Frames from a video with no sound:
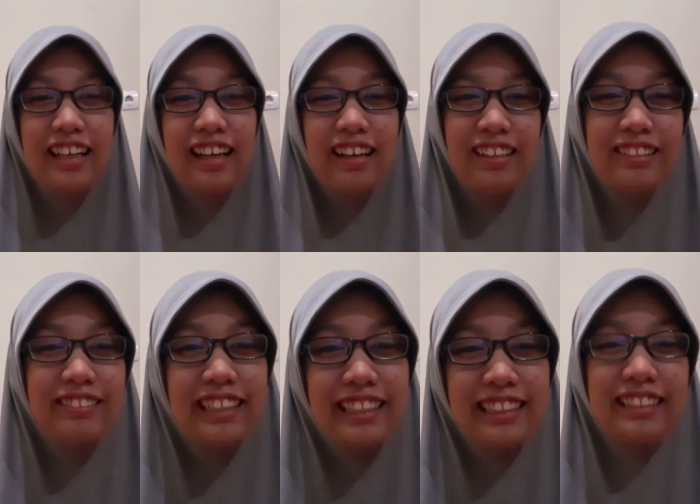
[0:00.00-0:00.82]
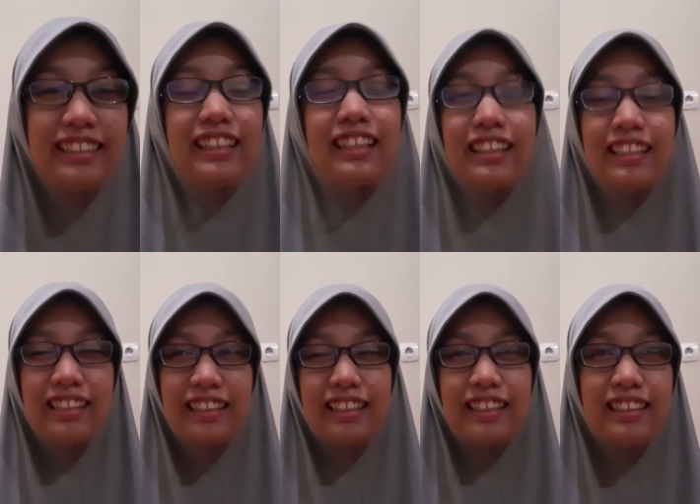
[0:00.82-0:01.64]
Alright,
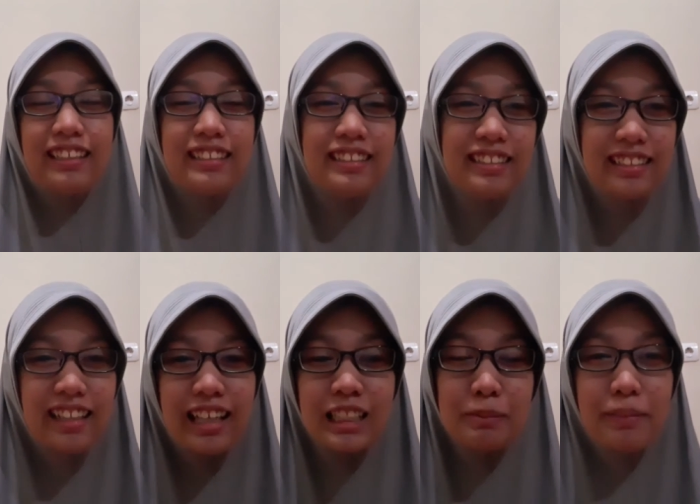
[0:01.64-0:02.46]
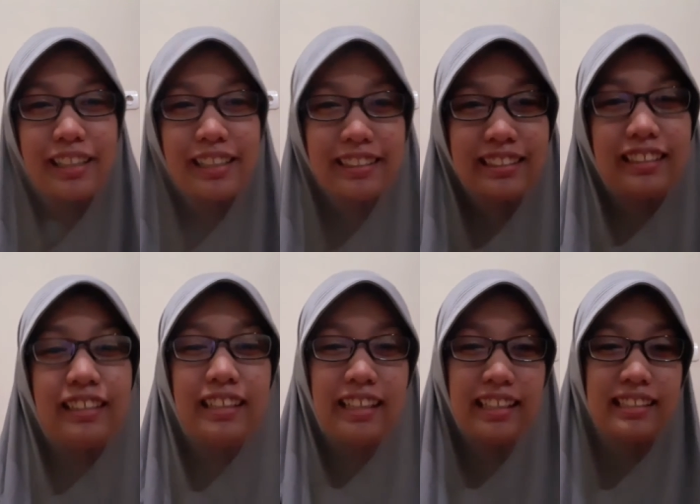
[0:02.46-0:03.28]
the last part
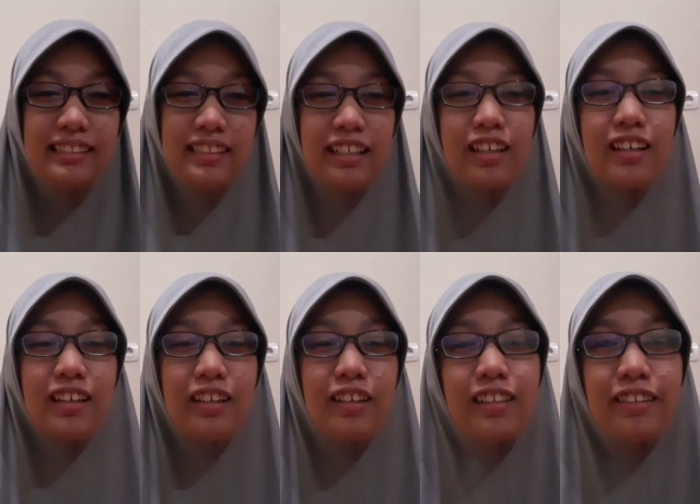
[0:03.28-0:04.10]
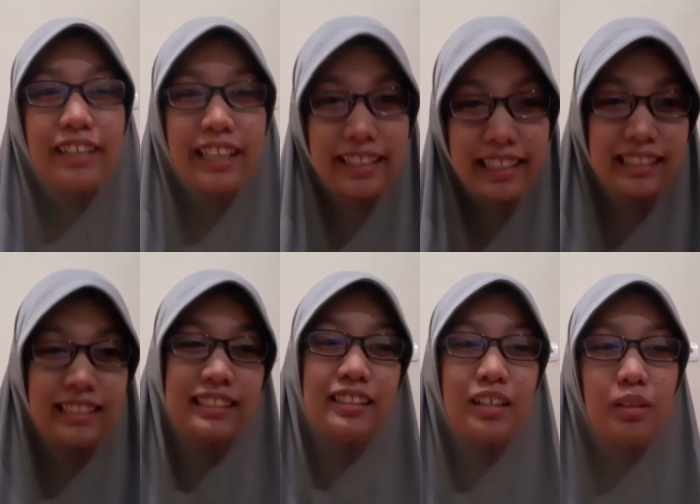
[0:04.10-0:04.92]
is corollaries
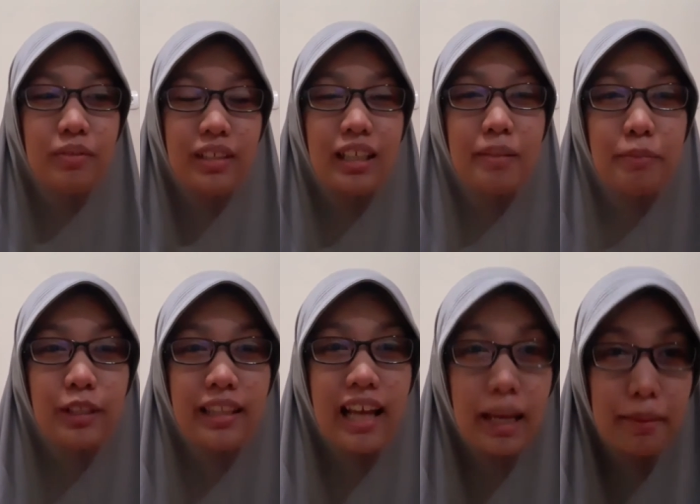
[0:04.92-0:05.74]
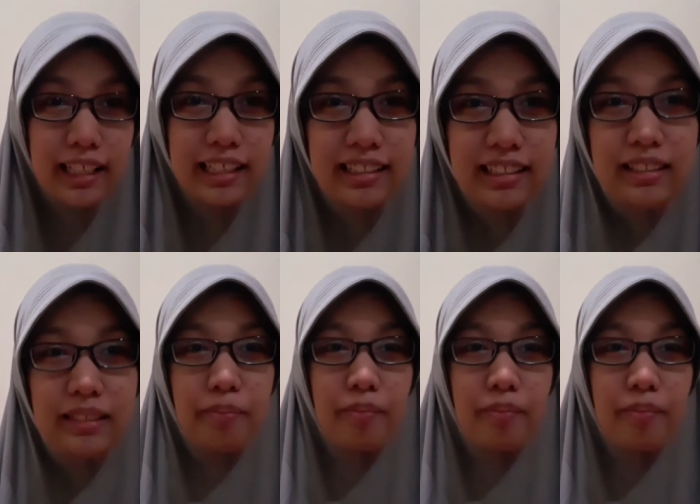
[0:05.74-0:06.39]
of the input hypothesis.